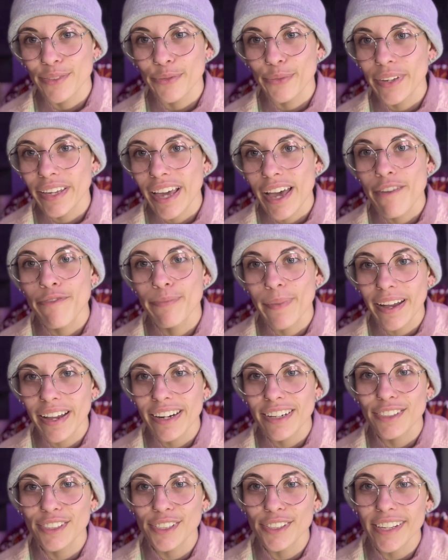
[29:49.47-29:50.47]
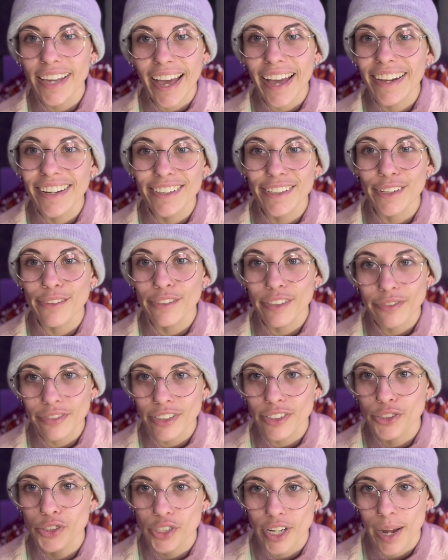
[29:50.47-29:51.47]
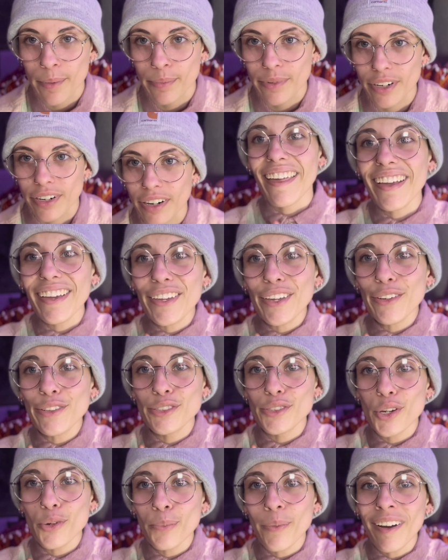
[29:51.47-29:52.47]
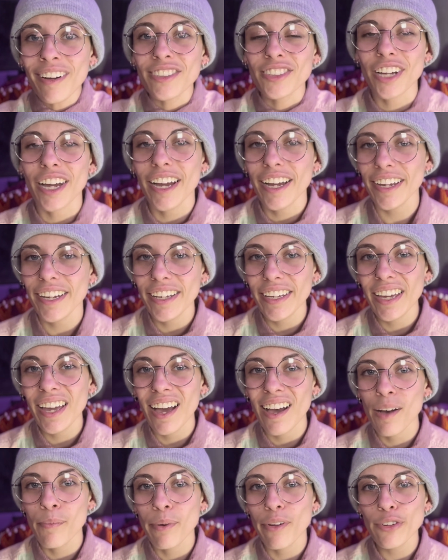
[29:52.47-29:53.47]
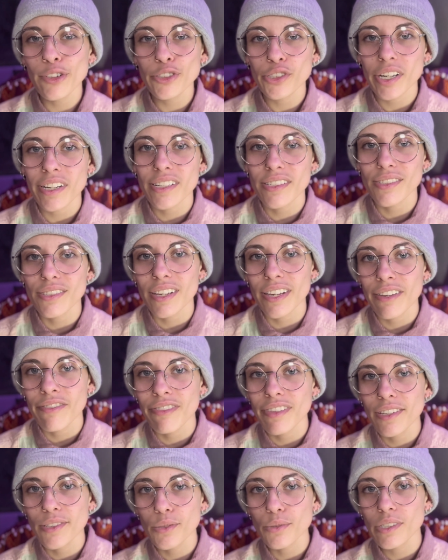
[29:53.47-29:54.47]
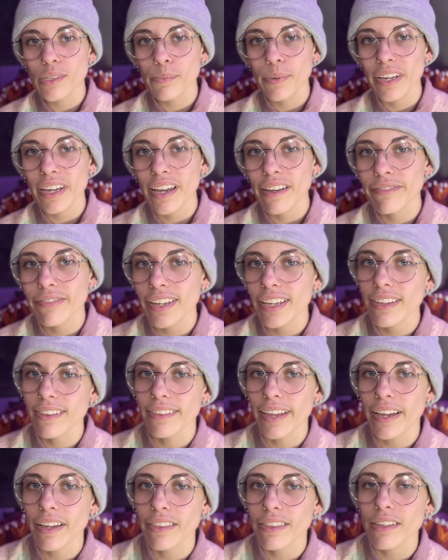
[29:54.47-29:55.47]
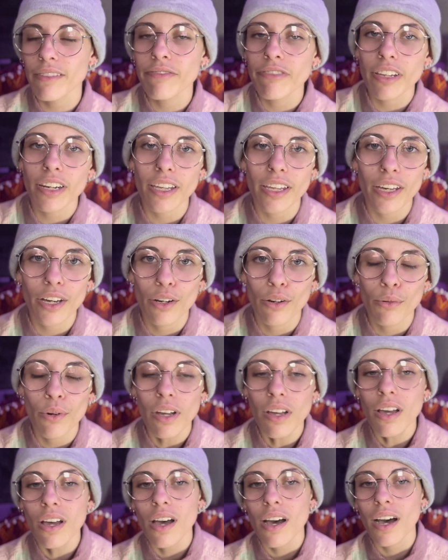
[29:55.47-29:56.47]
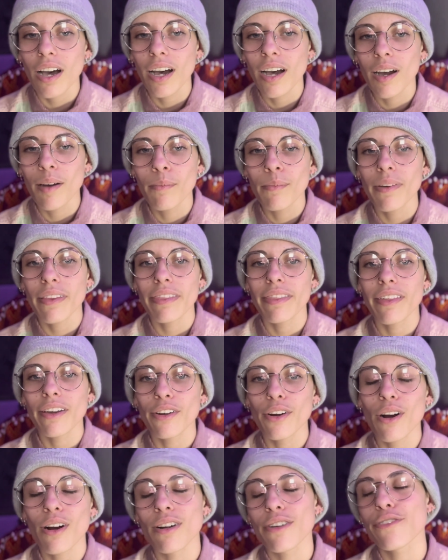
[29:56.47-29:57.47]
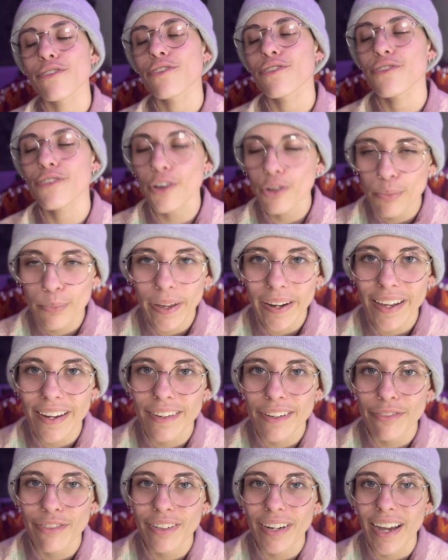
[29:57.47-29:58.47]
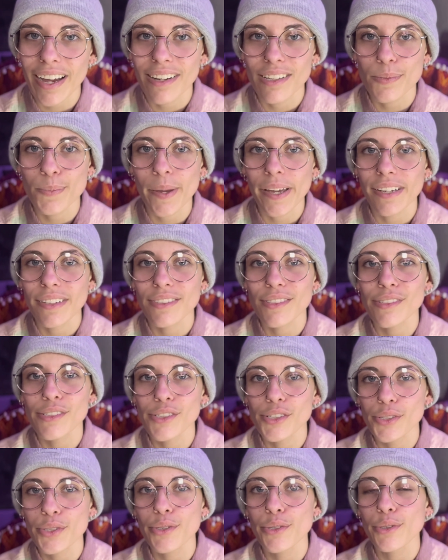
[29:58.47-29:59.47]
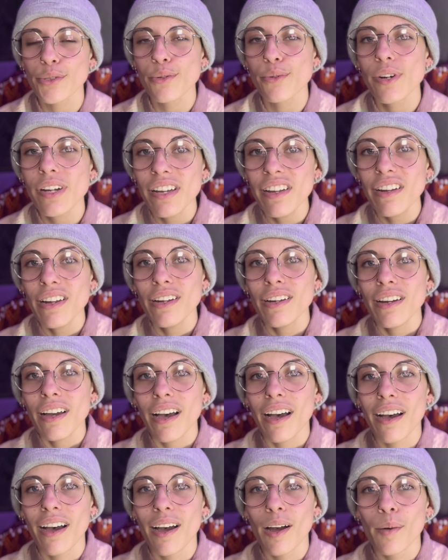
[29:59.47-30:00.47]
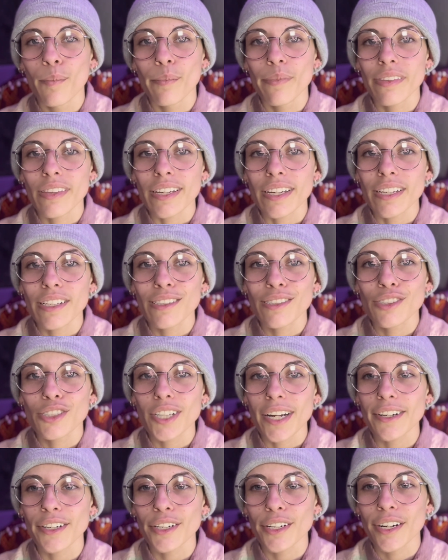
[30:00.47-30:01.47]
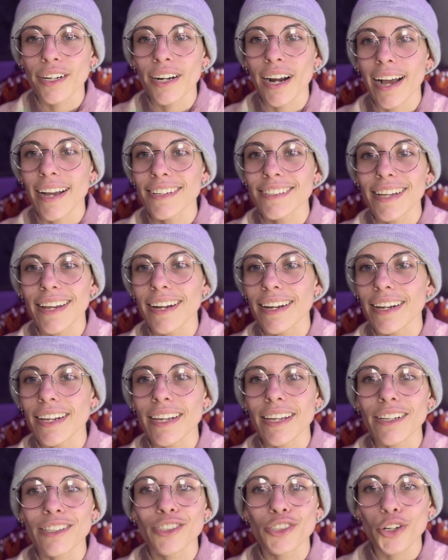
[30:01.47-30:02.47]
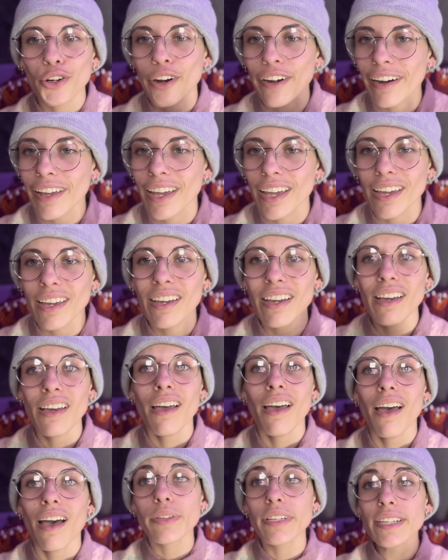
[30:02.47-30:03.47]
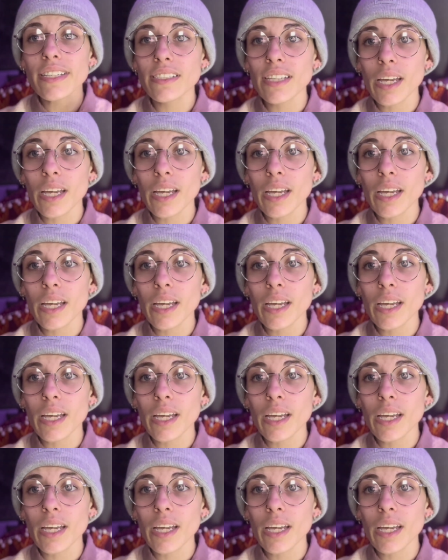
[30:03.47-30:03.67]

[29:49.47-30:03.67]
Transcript: we have made it to the end of the first chapter. Thank you so much. I apologize if this was a bit of a lengthy video. There are so many different aspects to the gender identity journey. Please